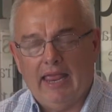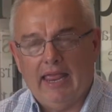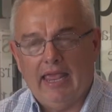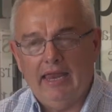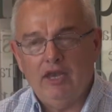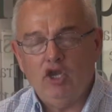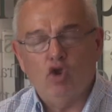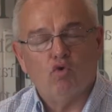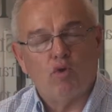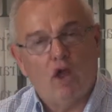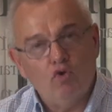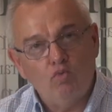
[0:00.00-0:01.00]
in
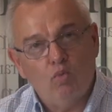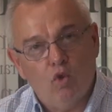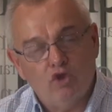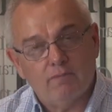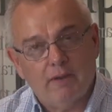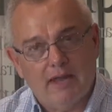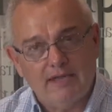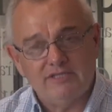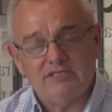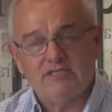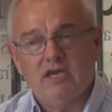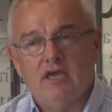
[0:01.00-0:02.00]
your own
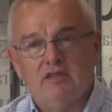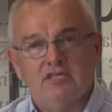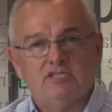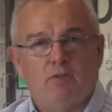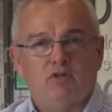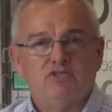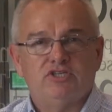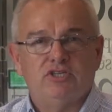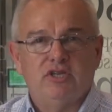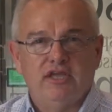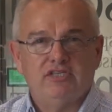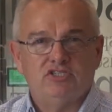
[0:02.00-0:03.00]
workplace, the
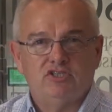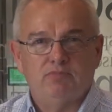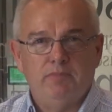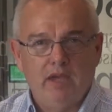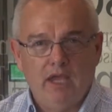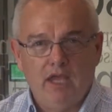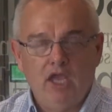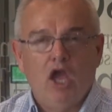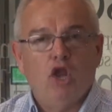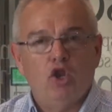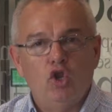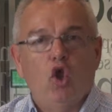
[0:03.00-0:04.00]
sponsor needs to be
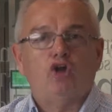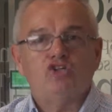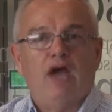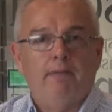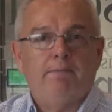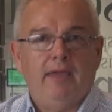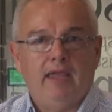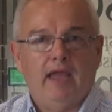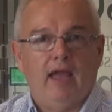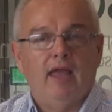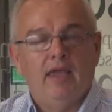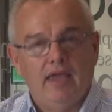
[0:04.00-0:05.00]
not a
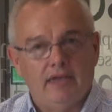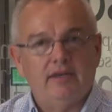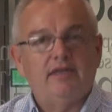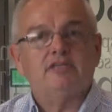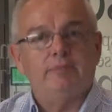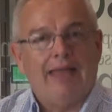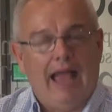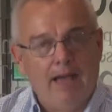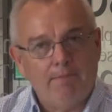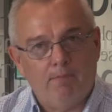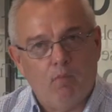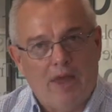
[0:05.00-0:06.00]
peer. It needs to be
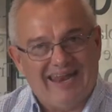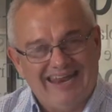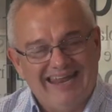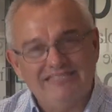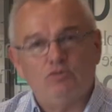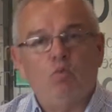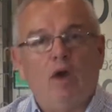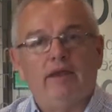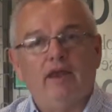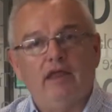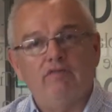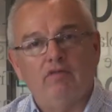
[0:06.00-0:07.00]
up at least
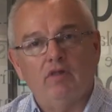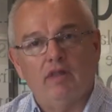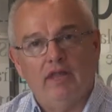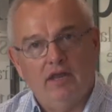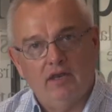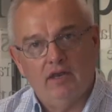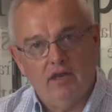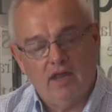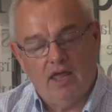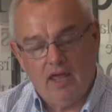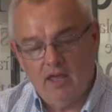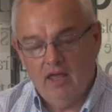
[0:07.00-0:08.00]
one level in
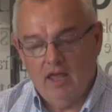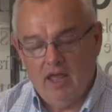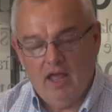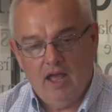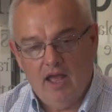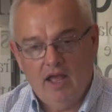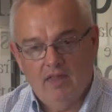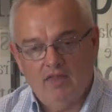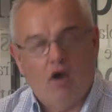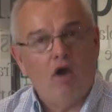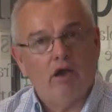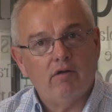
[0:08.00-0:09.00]

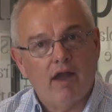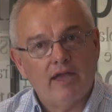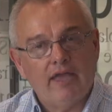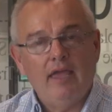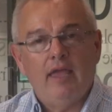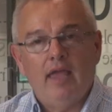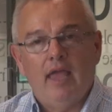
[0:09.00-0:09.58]
the hierarchy.